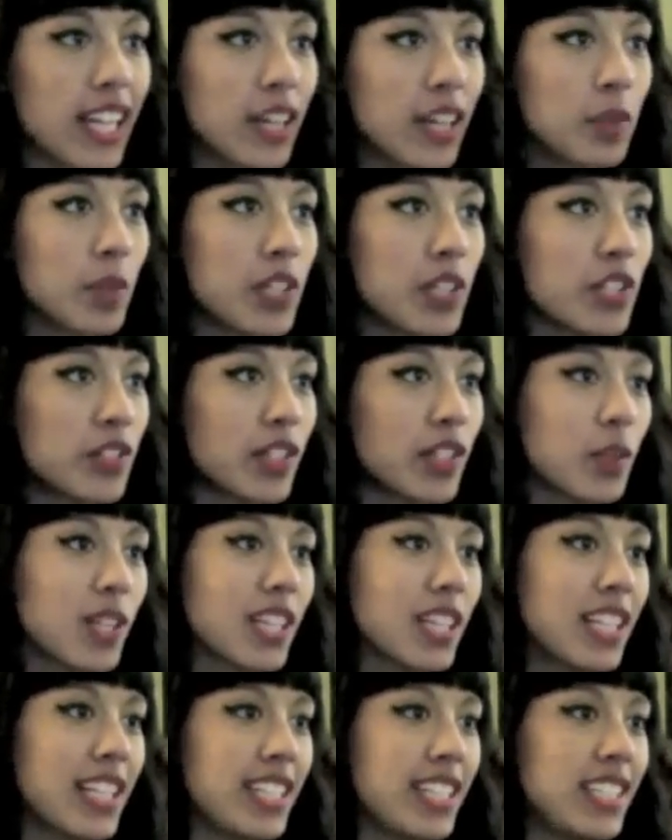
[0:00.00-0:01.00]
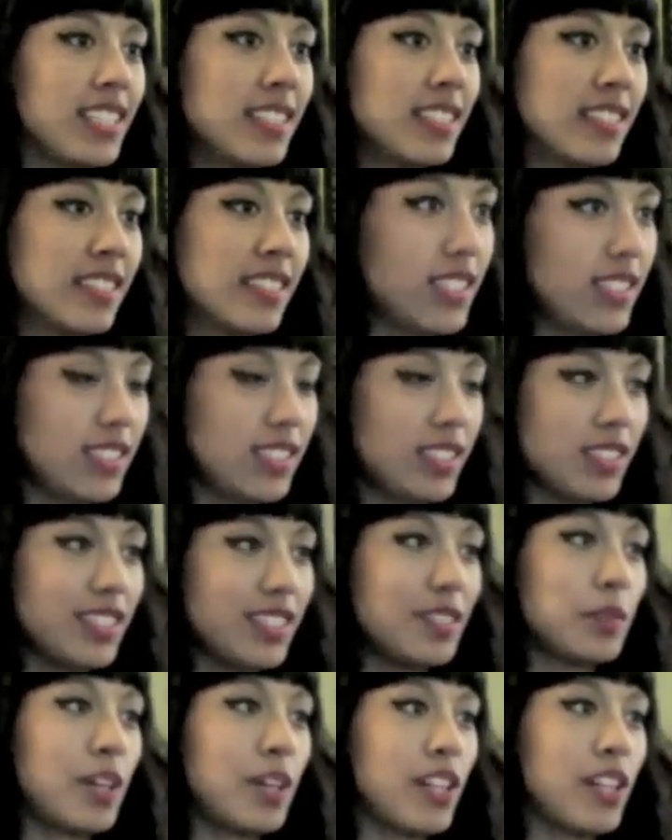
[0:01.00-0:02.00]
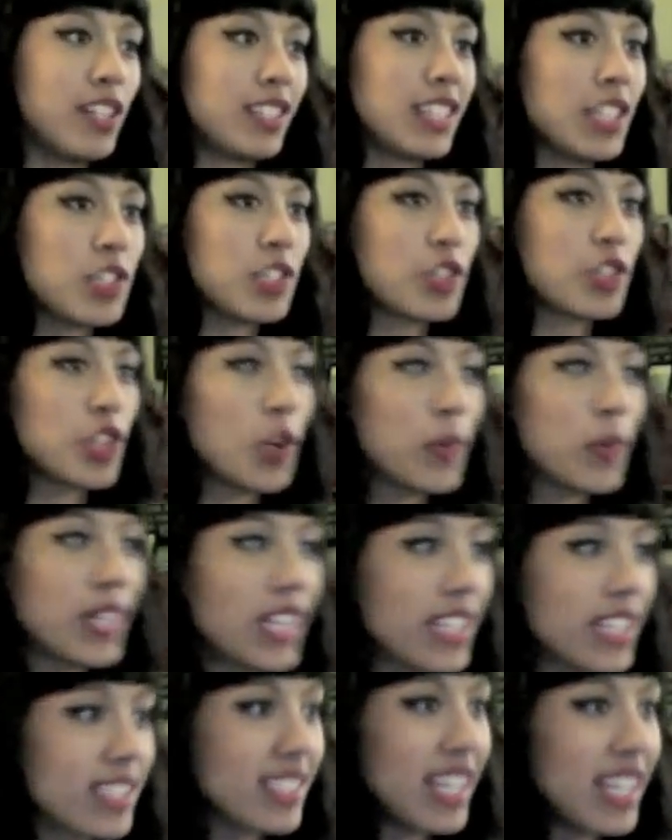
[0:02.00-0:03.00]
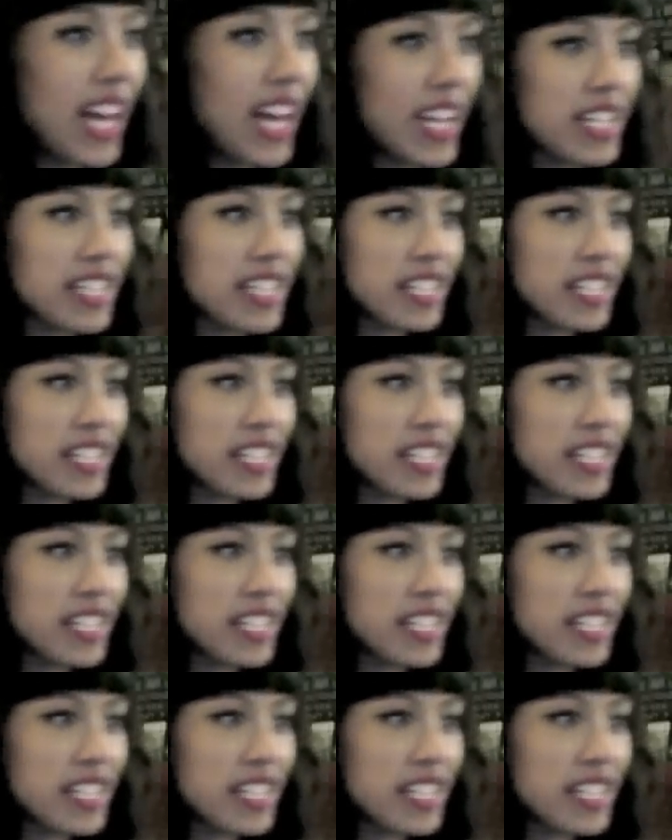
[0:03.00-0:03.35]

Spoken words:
wondering where Glenn is? And why aren't they showing us that?